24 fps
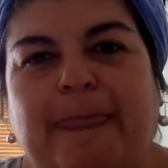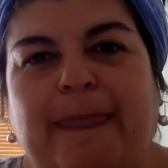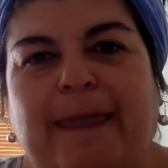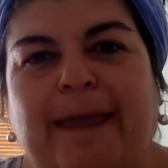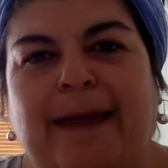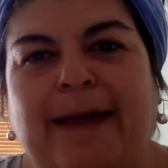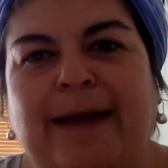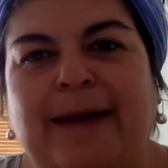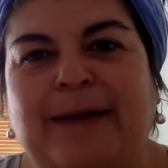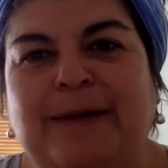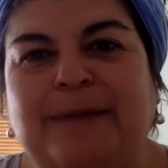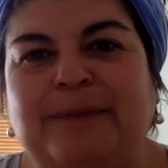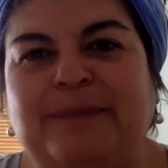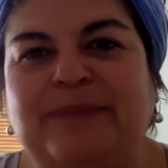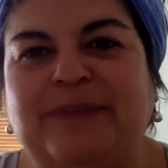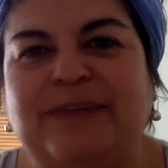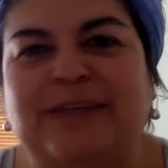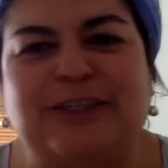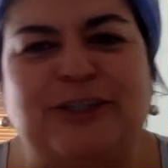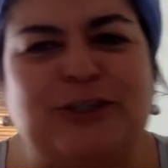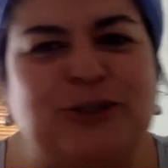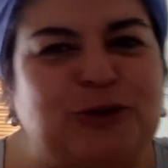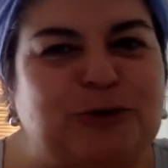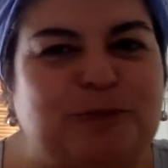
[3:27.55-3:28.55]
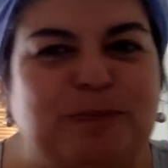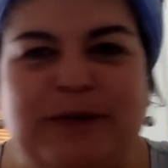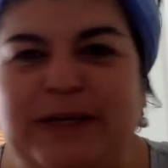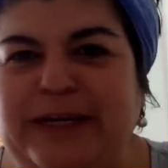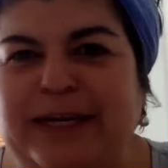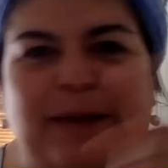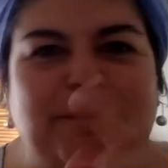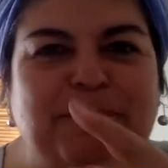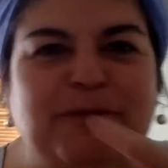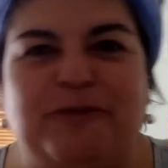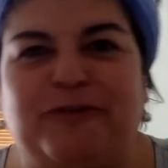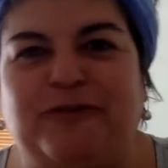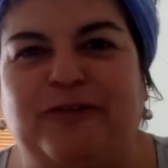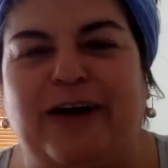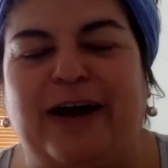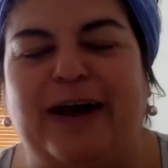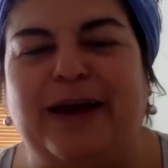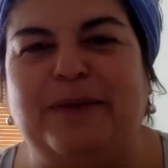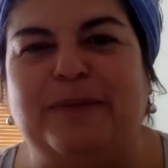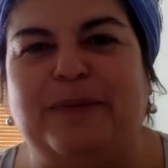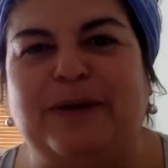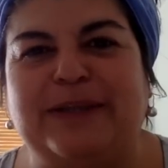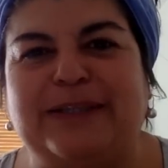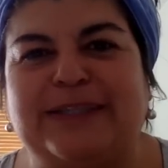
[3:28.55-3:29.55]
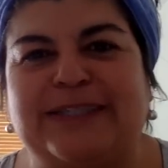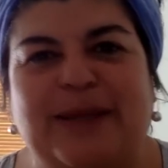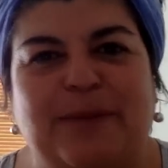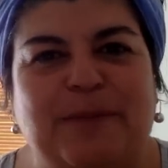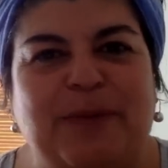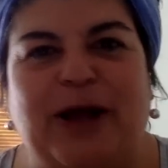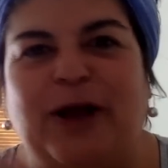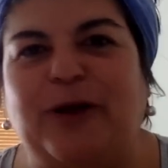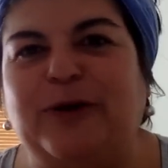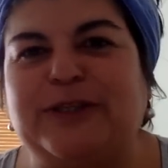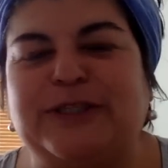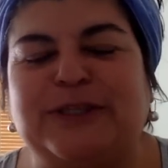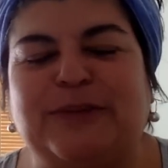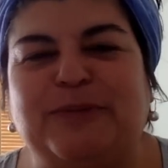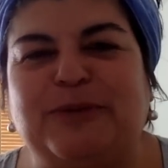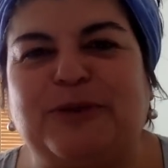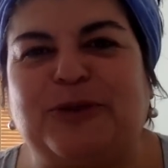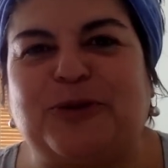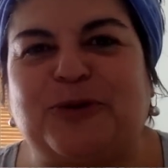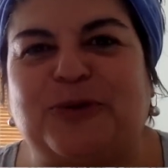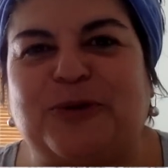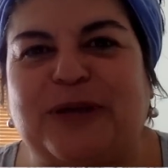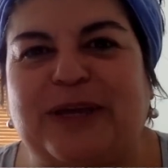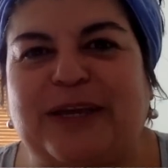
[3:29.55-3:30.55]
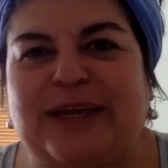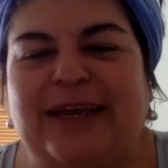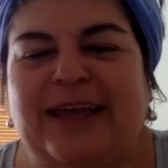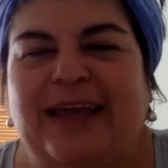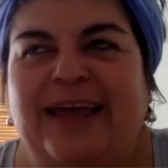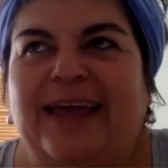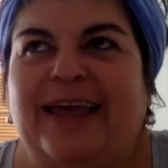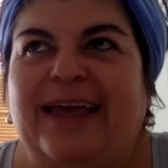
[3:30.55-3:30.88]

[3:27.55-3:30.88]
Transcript: It should be number five, but somehow it's number three,